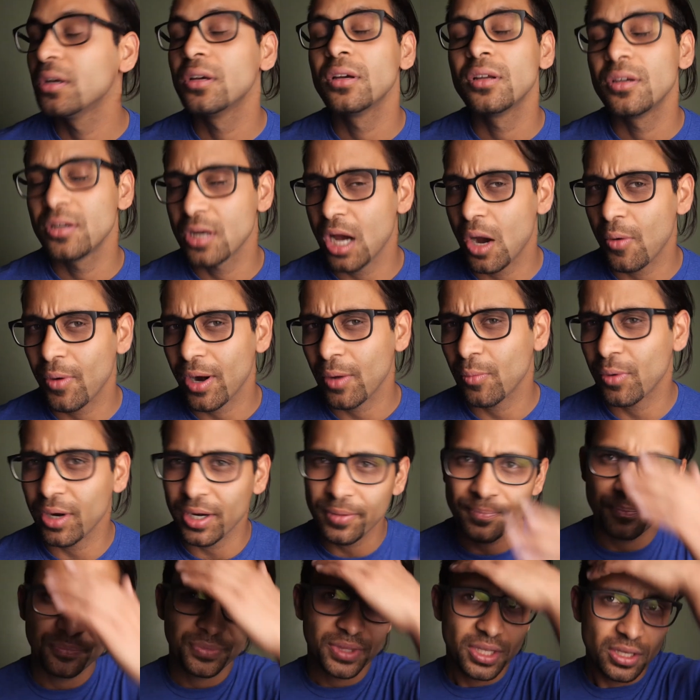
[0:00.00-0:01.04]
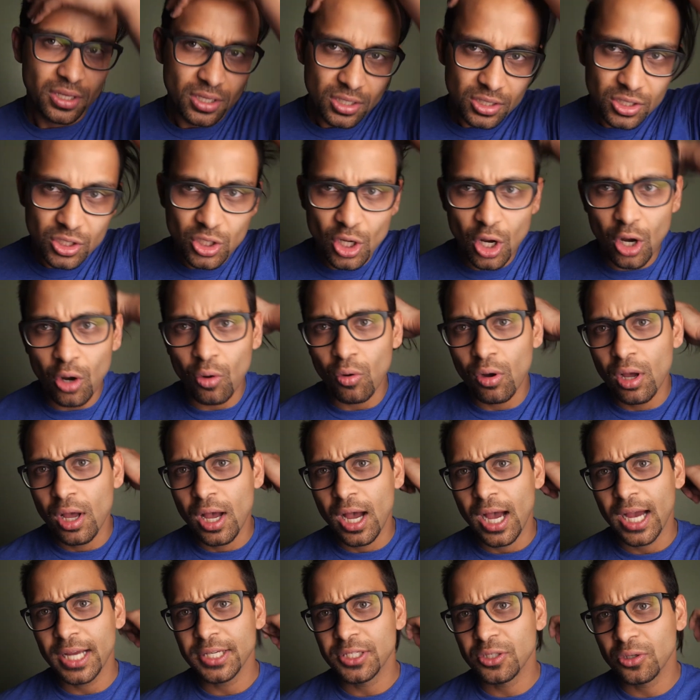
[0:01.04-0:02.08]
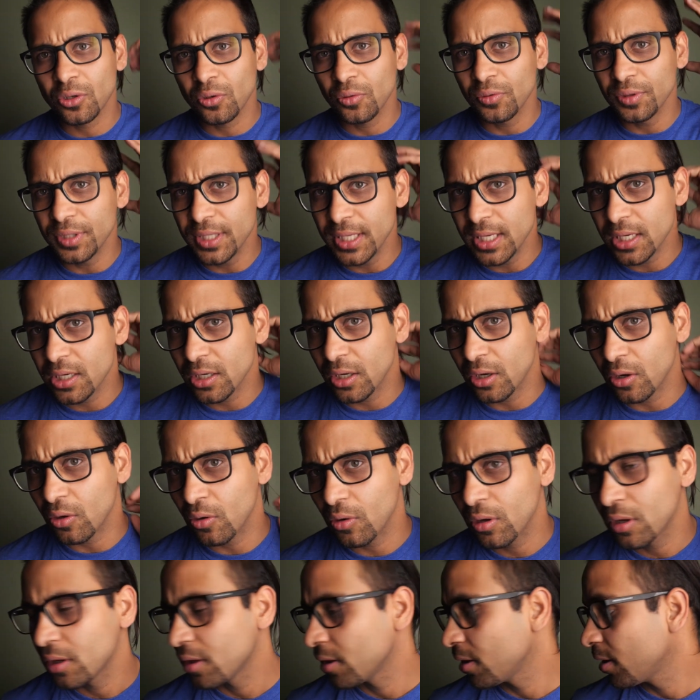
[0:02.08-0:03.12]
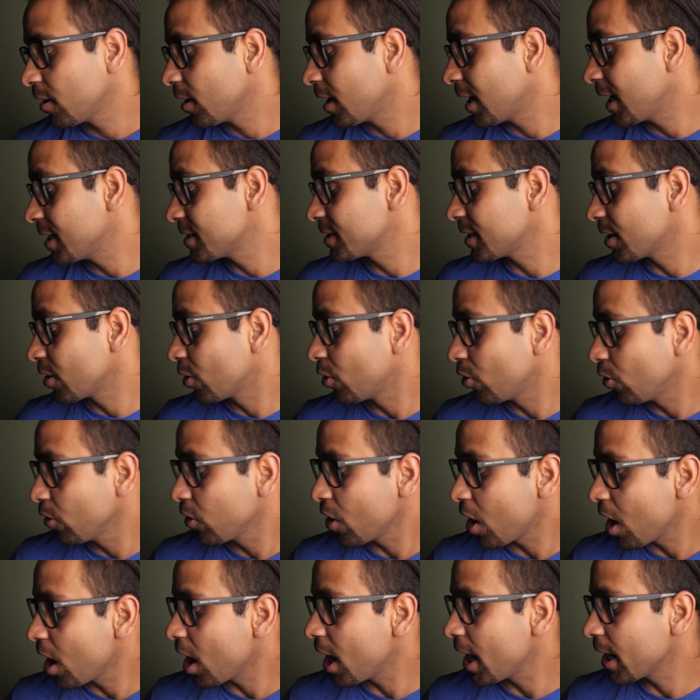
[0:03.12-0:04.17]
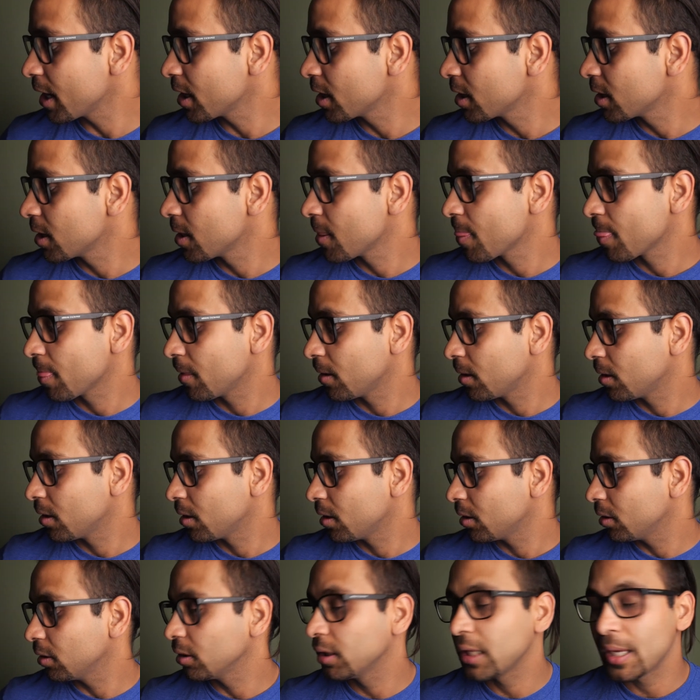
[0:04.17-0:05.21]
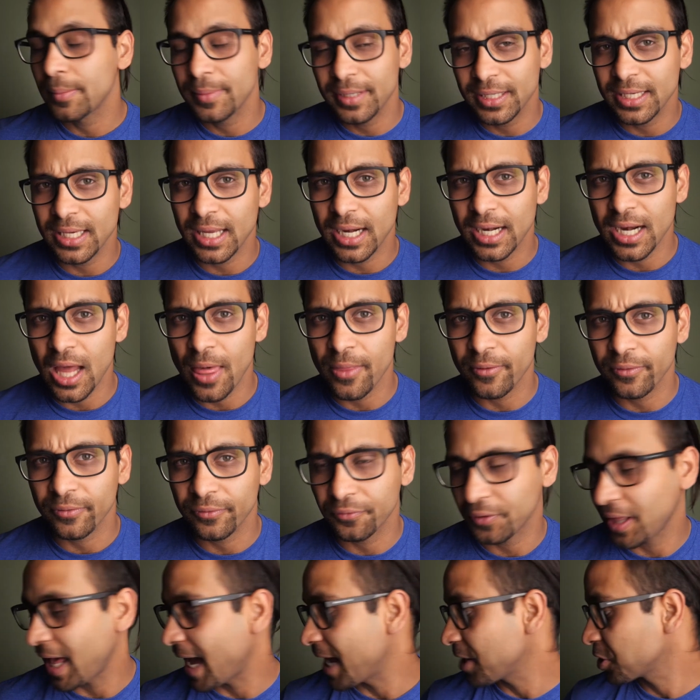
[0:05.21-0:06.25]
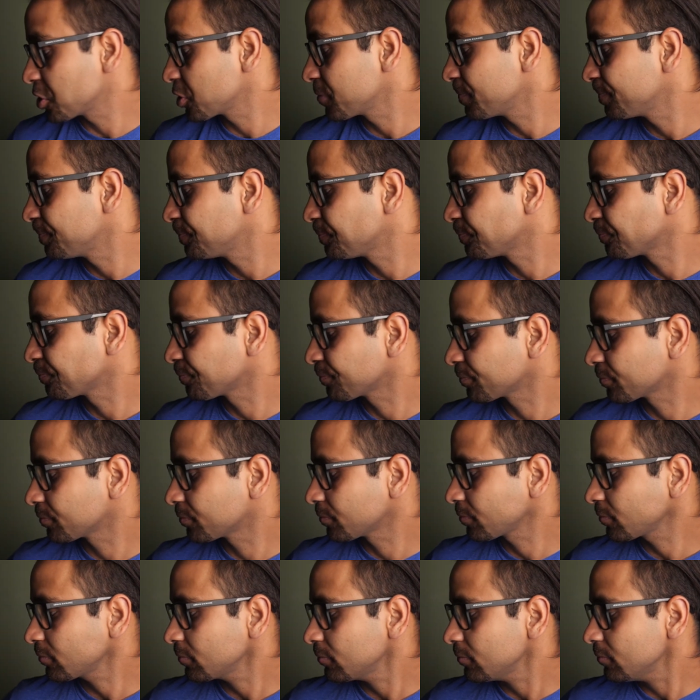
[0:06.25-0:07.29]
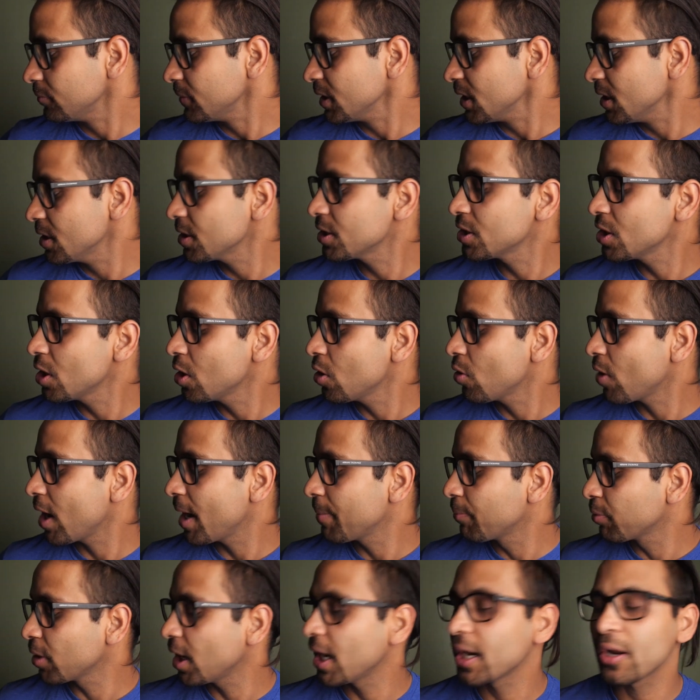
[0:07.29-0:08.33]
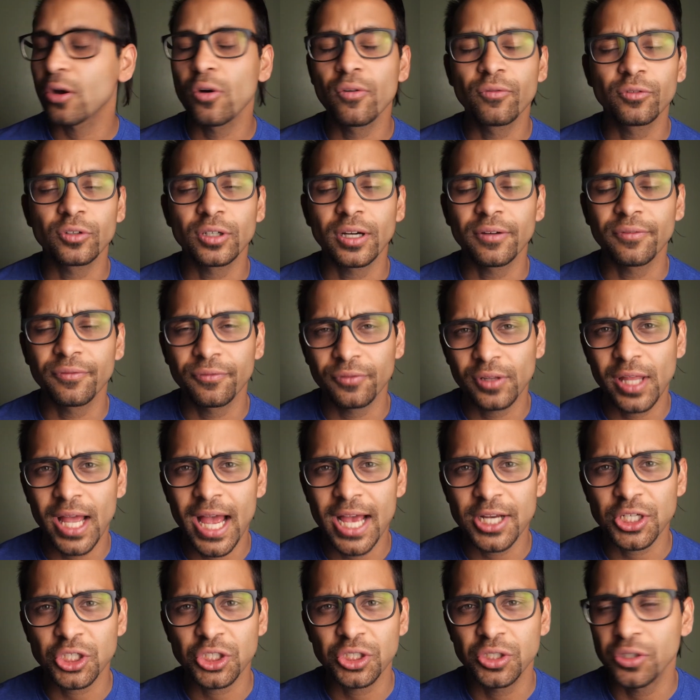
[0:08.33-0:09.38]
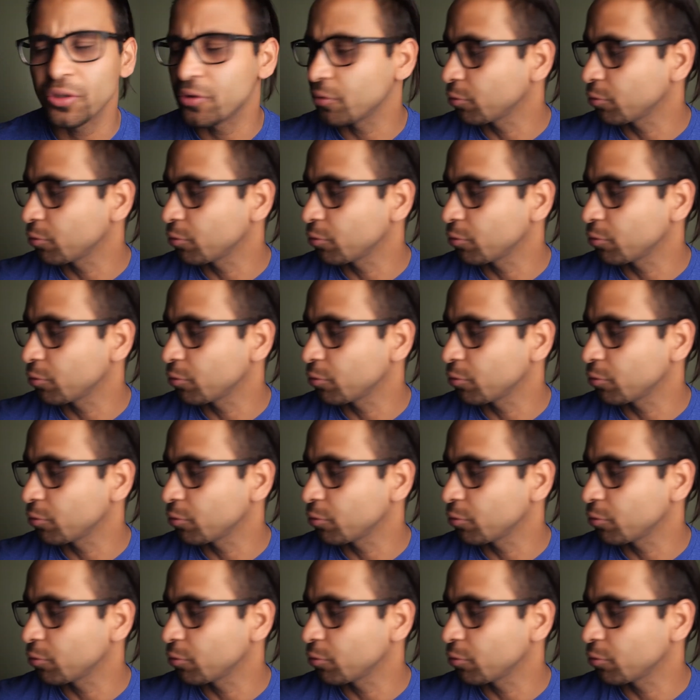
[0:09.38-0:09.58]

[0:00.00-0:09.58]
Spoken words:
Not what I wanted. So I told Nico, I said, hold on, let me get another flash. So I brought over a flash to the